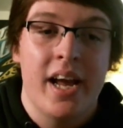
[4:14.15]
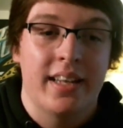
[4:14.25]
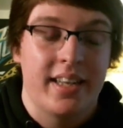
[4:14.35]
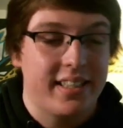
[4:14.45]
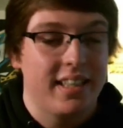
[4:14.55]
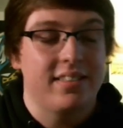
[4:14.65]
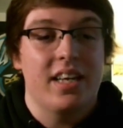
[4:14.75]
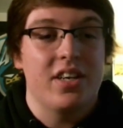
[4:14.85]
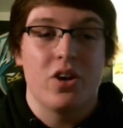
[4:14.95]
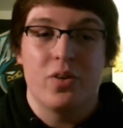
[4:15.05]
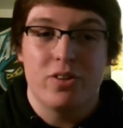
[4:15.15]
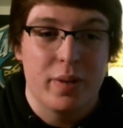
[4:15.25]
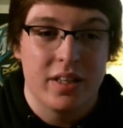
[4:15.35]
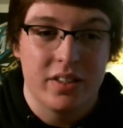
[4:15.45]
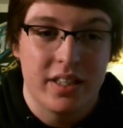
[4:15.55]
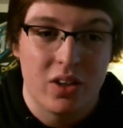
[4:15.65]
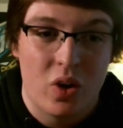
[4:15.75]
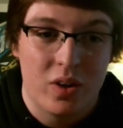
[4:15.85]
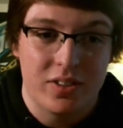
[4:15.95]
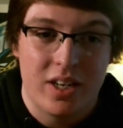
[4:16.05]
And like I said, you know, he's been in the league a
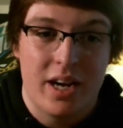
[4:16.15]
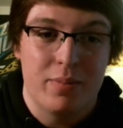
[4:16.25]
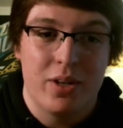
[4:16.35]
long time.